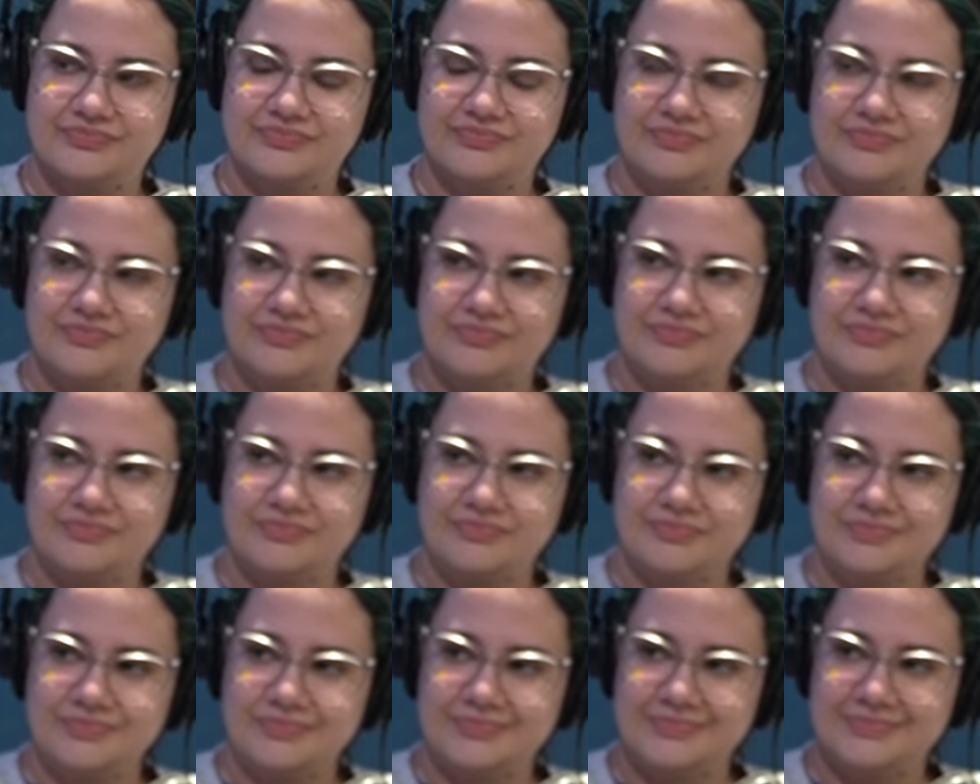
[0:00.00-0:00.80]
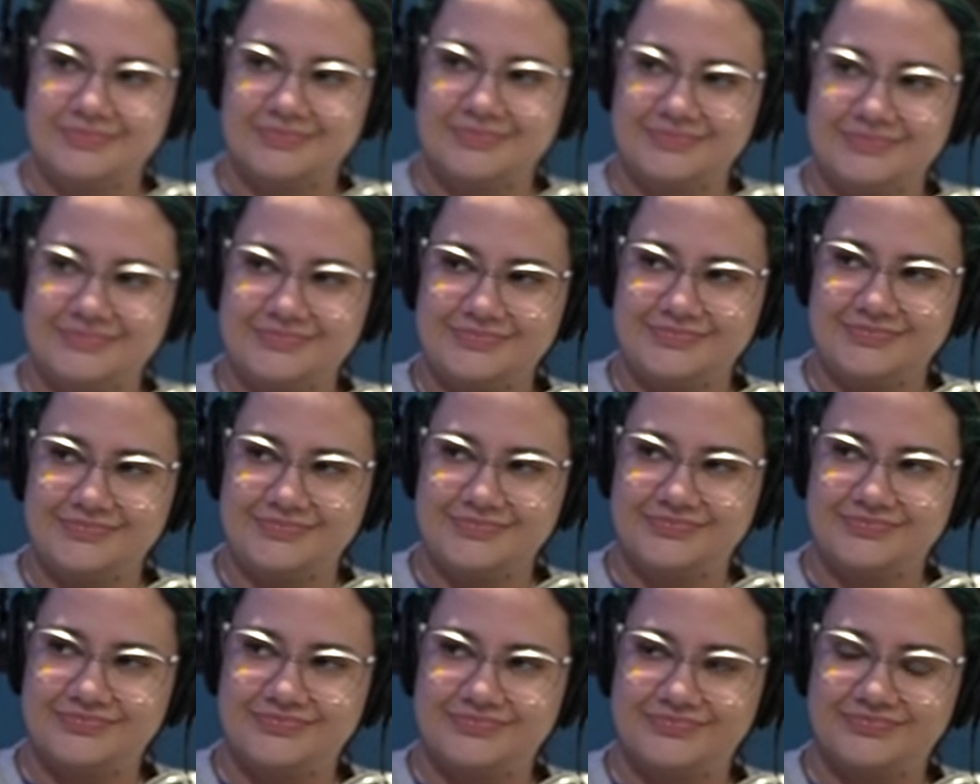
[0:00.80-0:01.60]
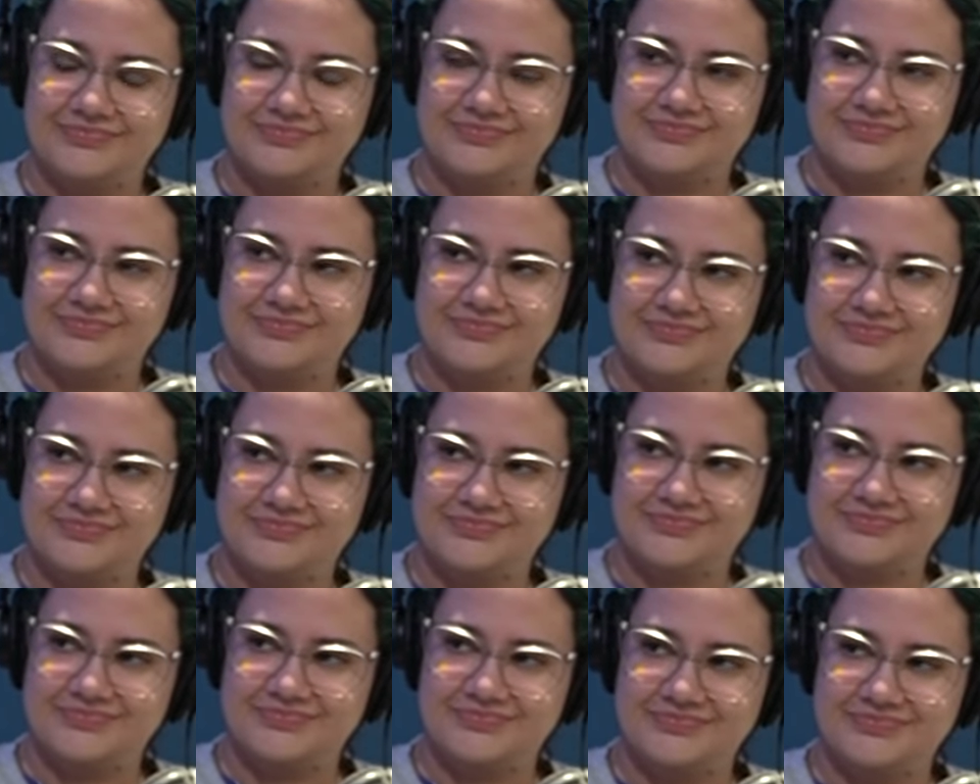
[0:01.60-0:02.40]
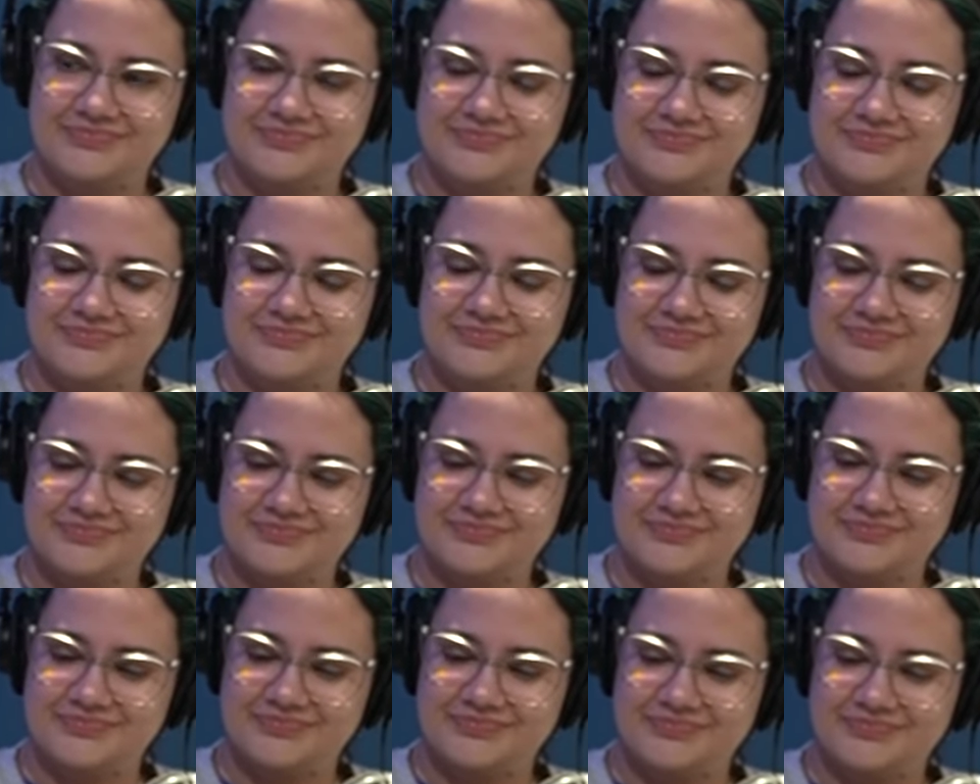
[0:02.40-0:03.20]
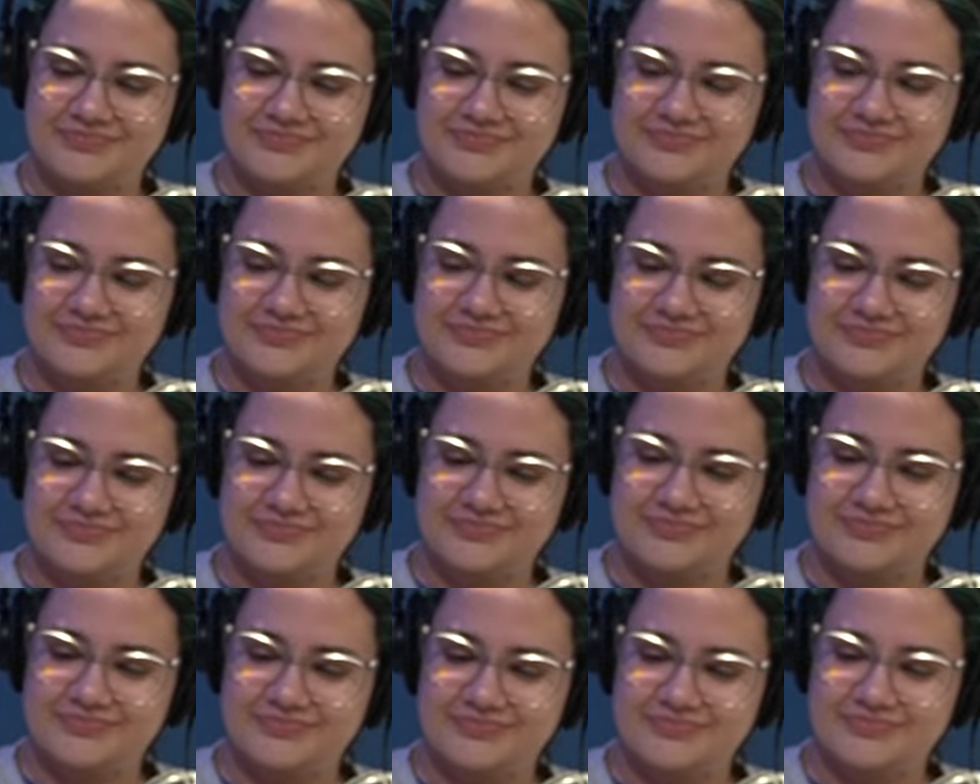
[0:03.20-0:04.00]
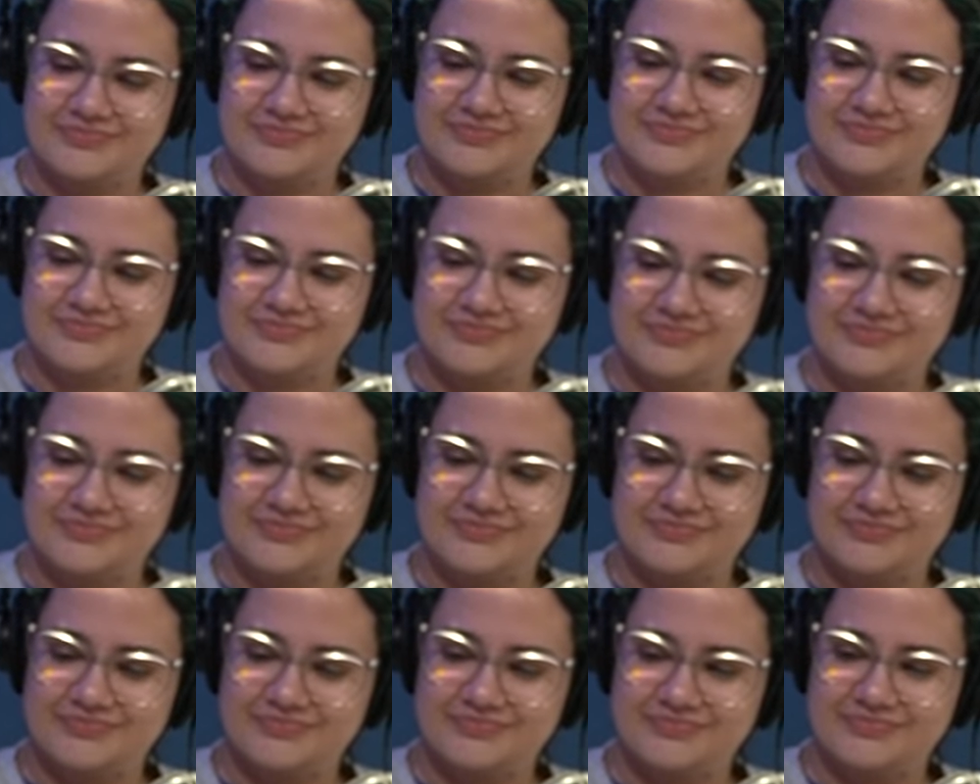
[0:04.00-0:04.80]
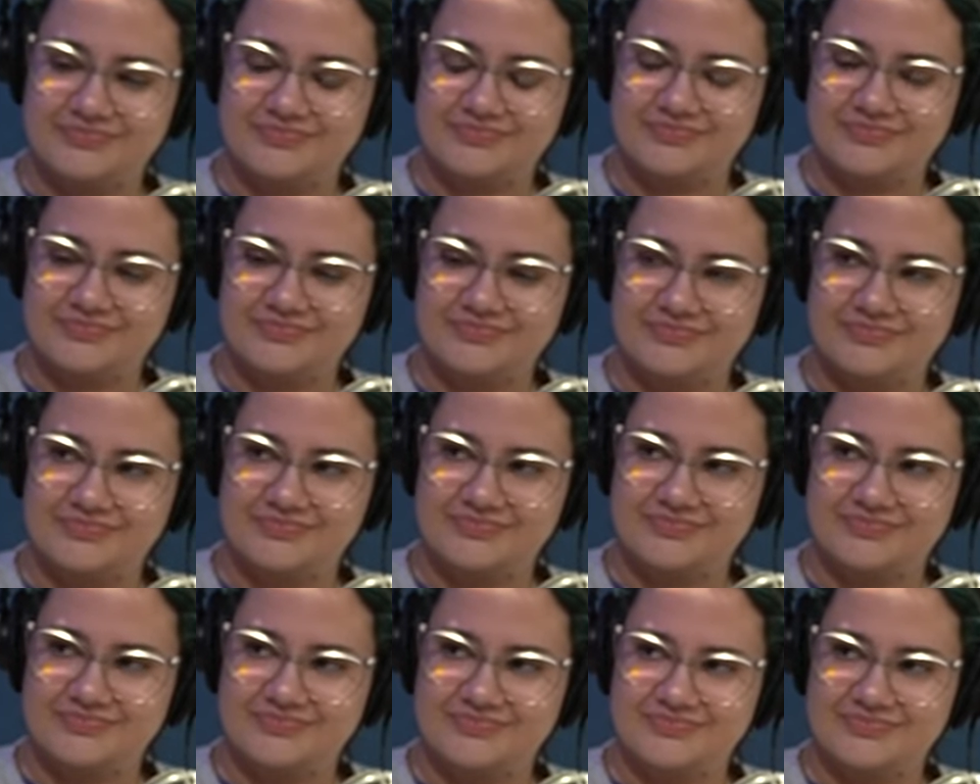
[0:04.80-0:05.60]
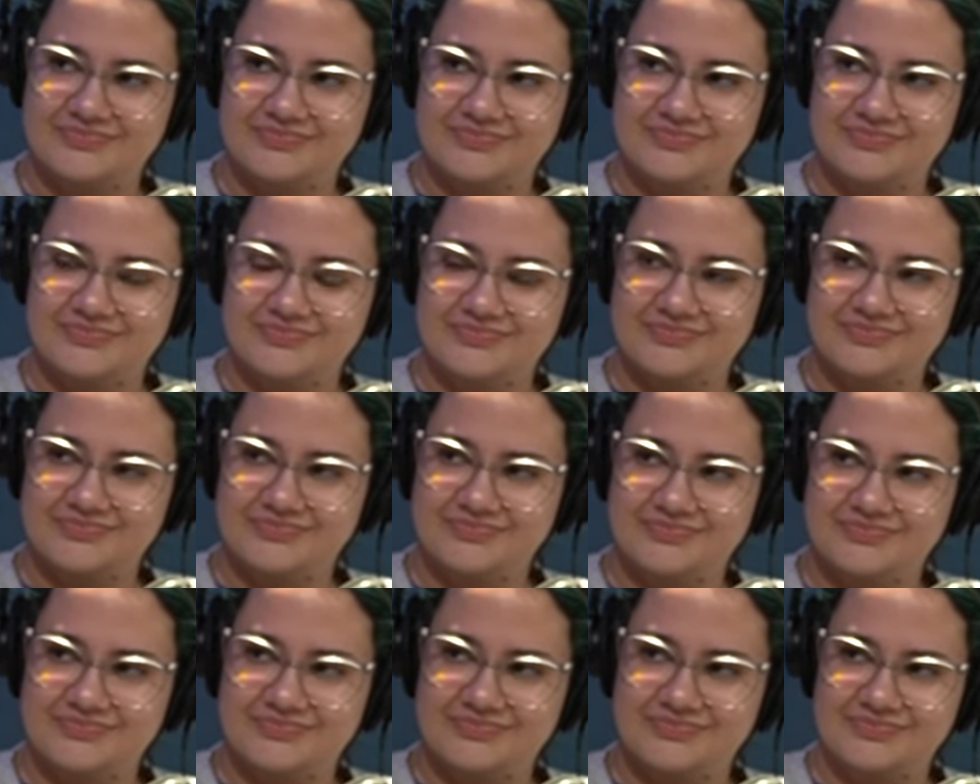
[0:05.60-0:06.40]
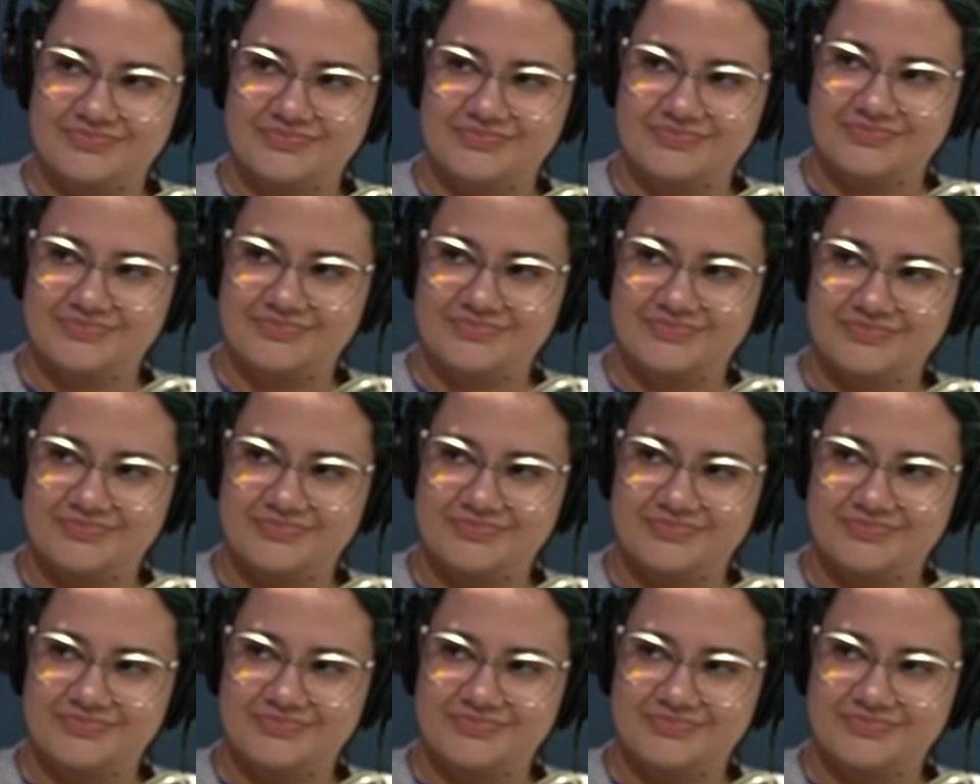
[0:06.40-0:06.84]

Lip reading: (not speaking)